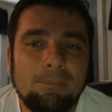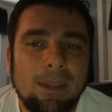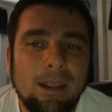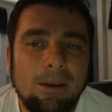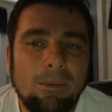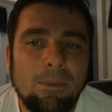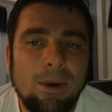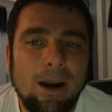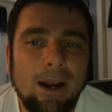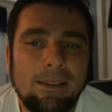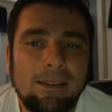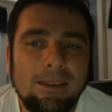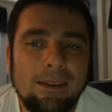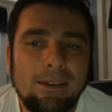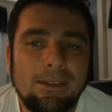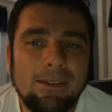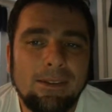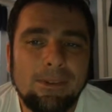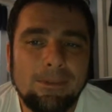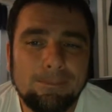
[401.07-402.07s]

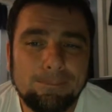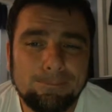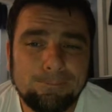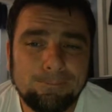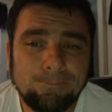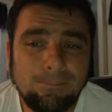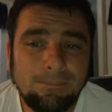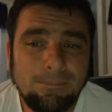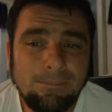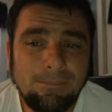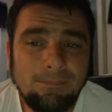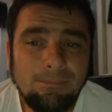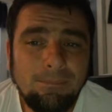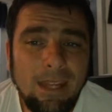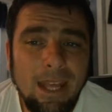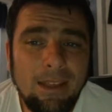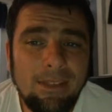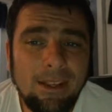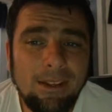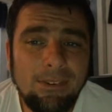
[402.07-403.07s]

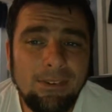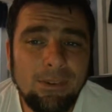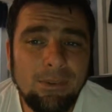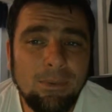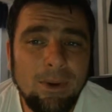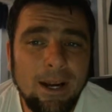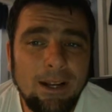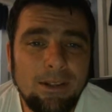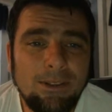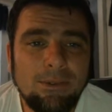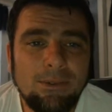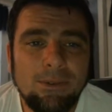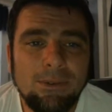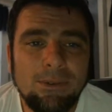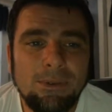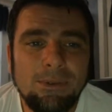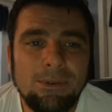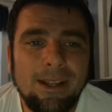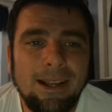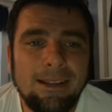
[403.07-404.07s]
and this is why
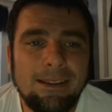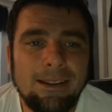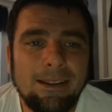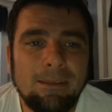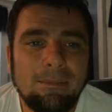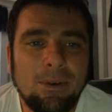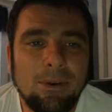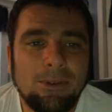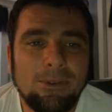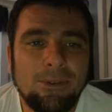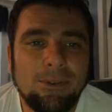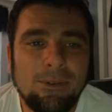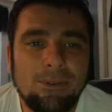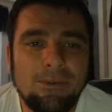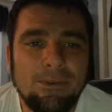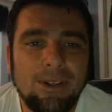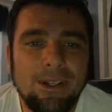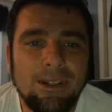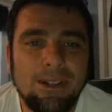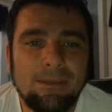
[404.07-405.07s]
tools like the emotional
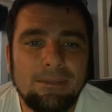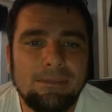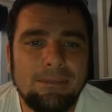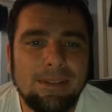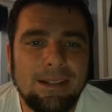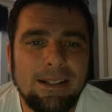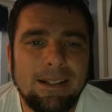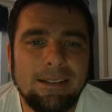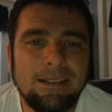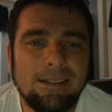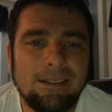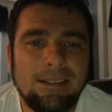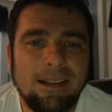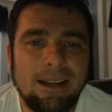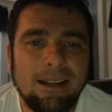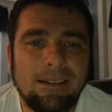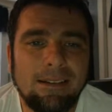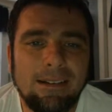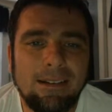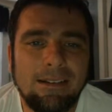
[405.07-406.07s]
freedom teaching
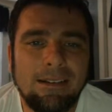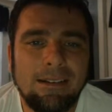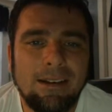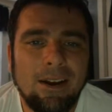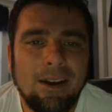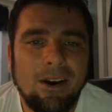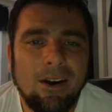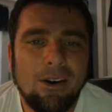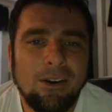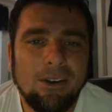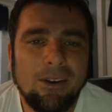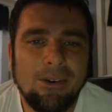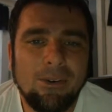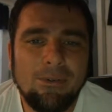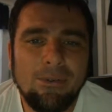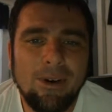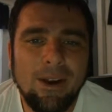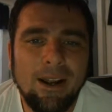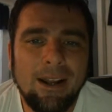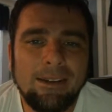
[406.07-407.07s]
technique are your
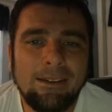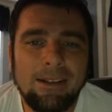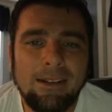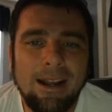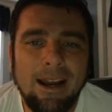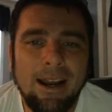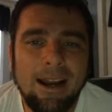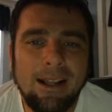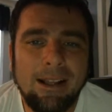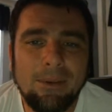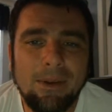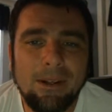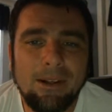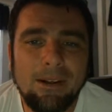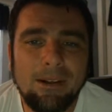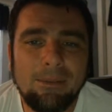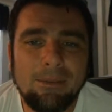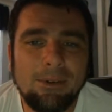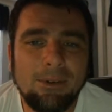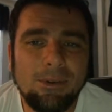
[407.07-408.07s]
friend and ally when it
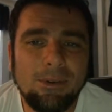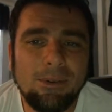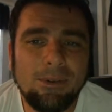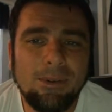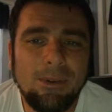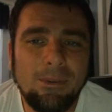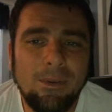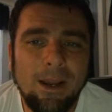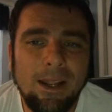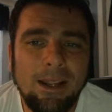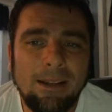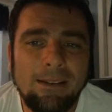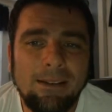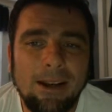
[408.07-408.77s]
comes to losing weight,